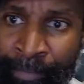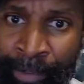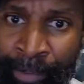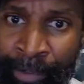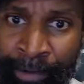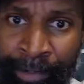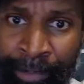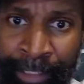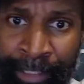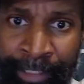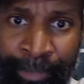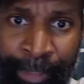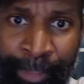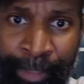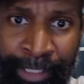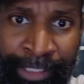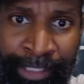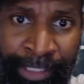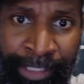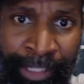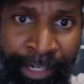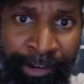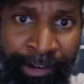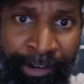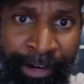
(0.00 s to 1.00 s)
Okay, so I
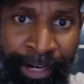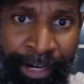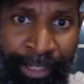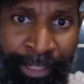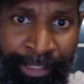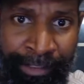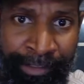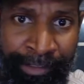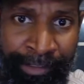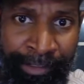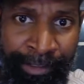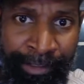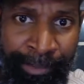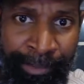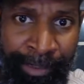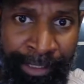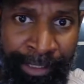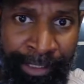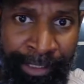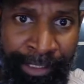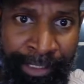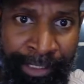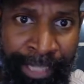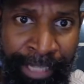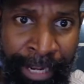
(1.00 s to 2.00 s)
see here I can do a
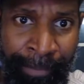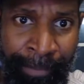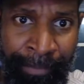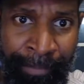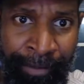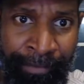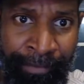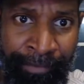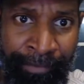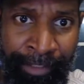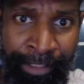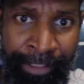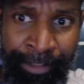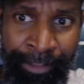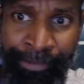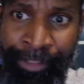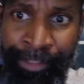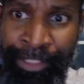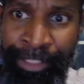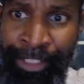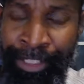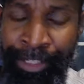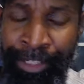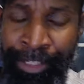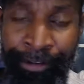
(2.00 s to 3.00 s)
stop of the
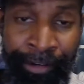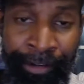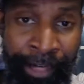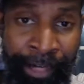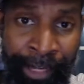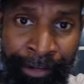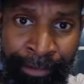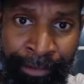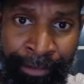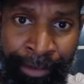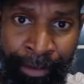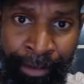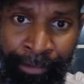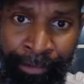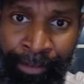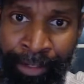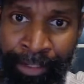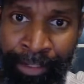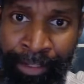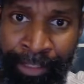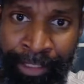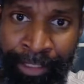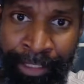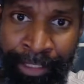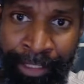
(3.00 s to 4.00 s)
screen sharing. I don't know if you
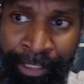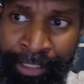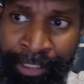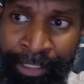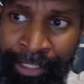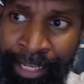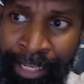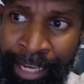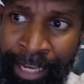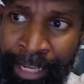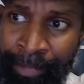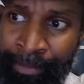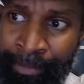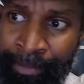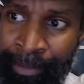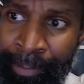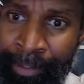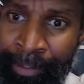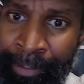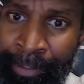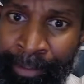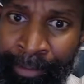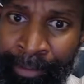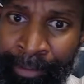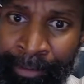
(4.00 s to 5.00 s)
can see this tab
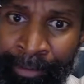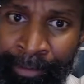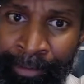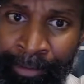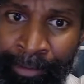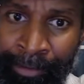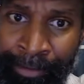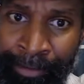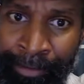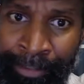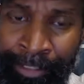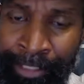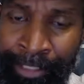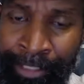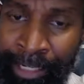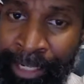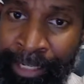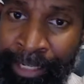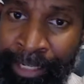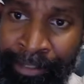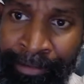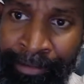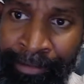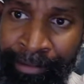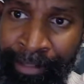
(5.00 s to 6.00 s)
in your
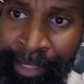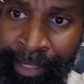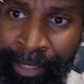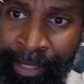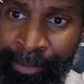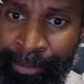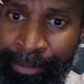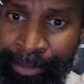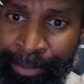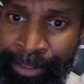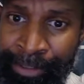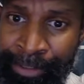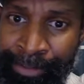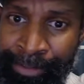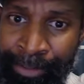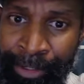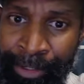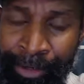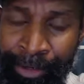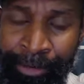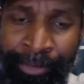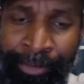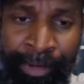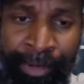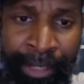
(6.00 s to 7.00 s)
side. I will soon
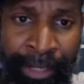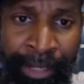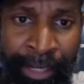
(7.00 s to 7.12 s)
know.